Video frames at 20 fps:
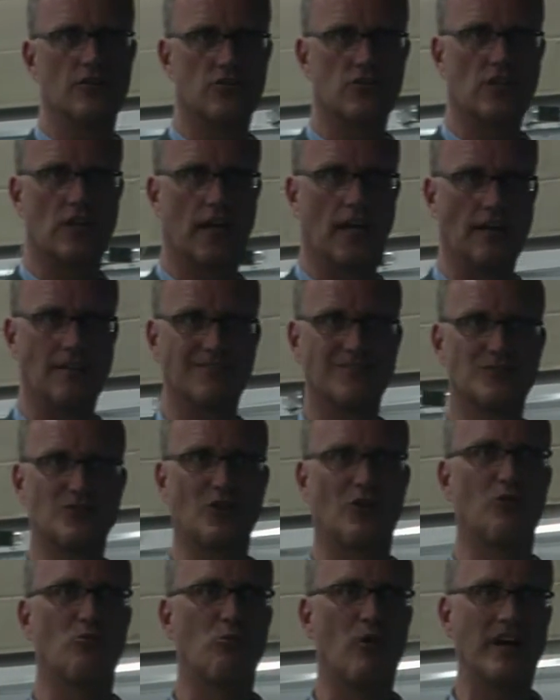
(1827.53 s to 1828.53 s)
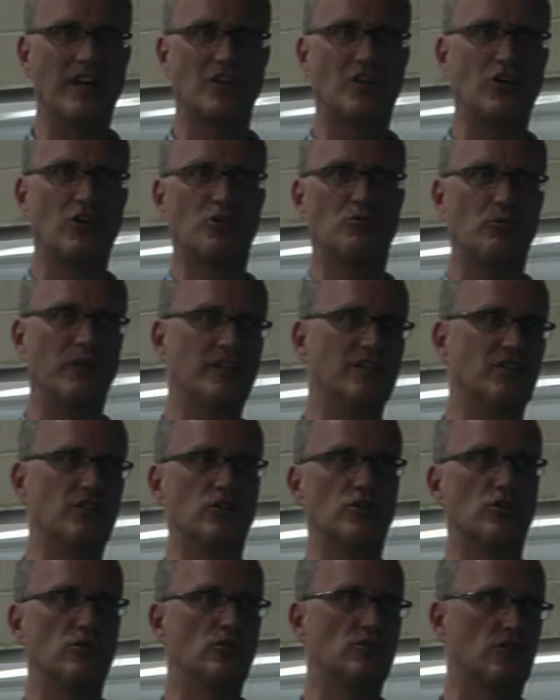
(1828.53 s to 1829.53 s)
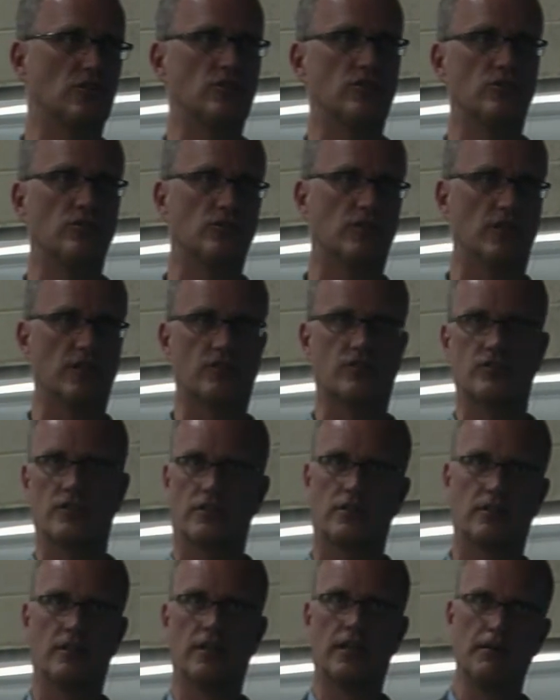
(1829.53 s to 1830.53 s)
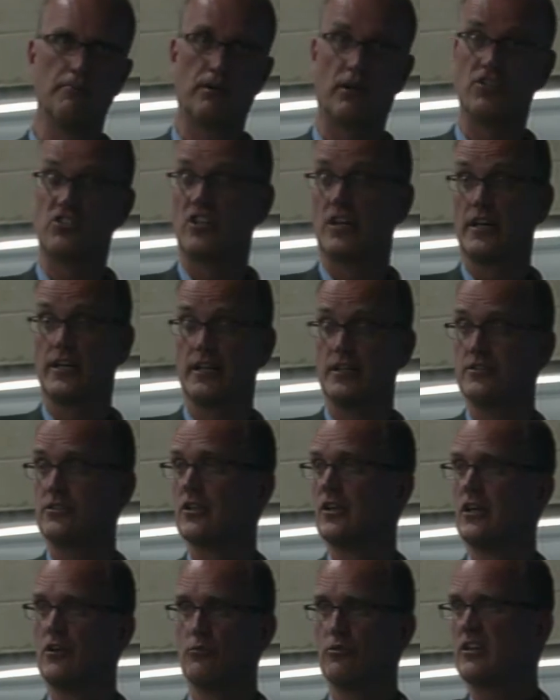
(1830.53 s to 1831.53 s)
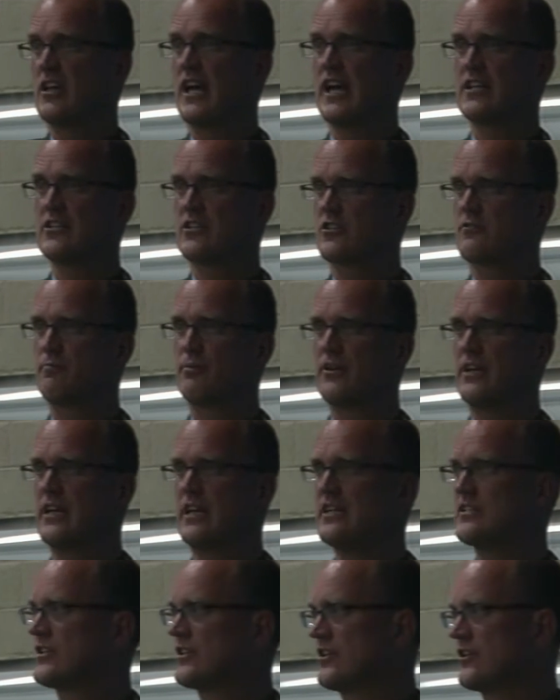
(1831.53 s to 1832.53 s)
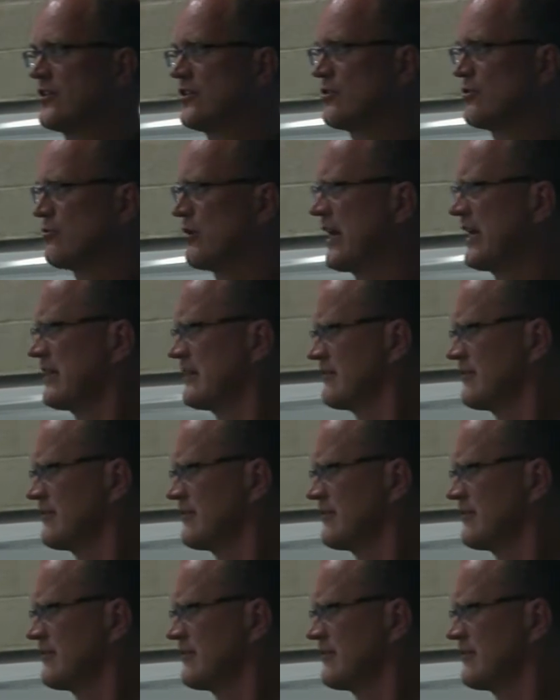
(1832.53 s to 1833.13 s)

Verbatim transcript: chain. So what could we do to do this? And punchline is, with eggs, it's pretty easy to do, right?